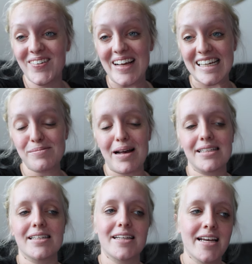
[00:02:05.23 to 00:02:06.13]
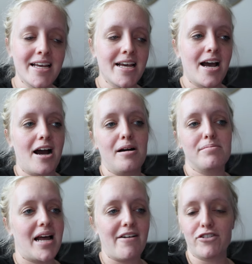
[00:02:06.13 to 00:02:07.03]
than we expected,
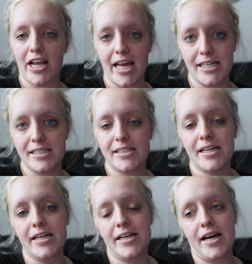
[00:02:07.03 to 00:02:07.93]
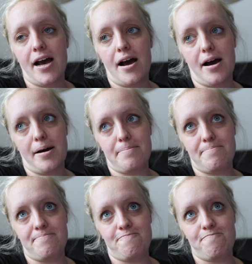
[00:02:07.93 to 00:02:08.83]
um, not for kids.
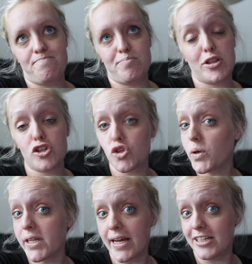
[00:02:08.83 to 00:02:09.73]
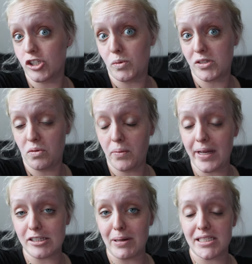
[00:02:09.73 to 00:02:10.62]
Um, but the storyline just wasn't what
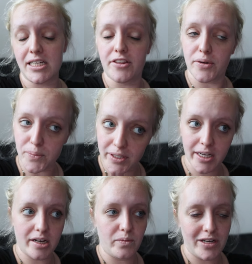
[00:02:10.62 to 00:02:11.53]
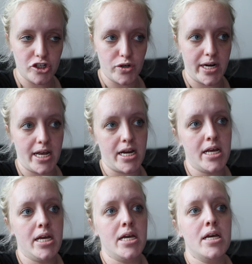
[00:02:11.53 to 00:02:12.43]
we expected either. Really good. We enjoyed it.
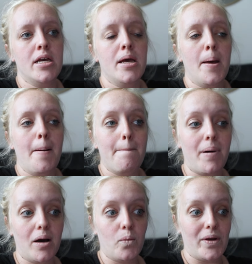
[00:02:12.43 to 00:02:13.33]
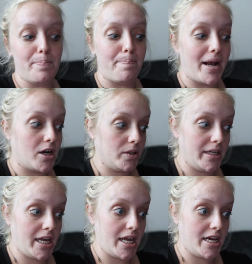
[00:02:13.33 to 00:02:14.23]
But we
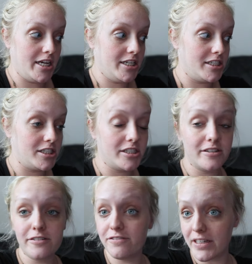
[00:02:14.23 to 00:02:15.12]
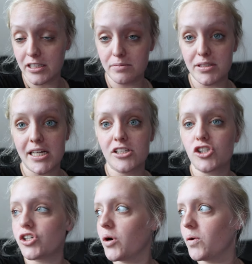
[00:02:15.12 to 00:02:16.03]
barely filmed.
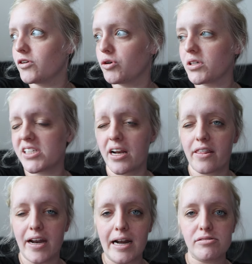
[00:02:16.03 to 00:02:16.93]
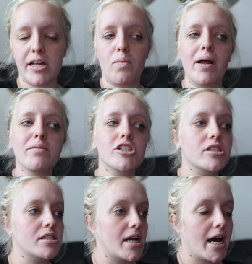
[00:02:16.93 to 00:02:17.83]
And so towards the end of the night, I was like, why don't we
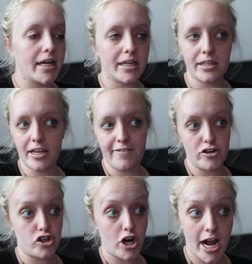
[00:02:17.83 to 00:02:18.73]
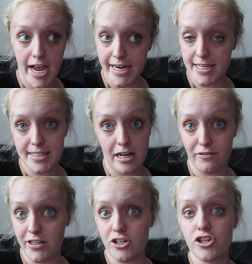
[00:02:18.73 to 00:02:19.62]
just not even try to
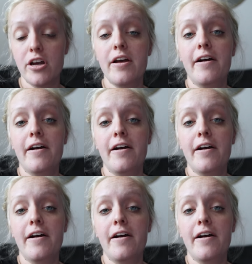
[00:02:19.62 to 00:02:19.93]
salvage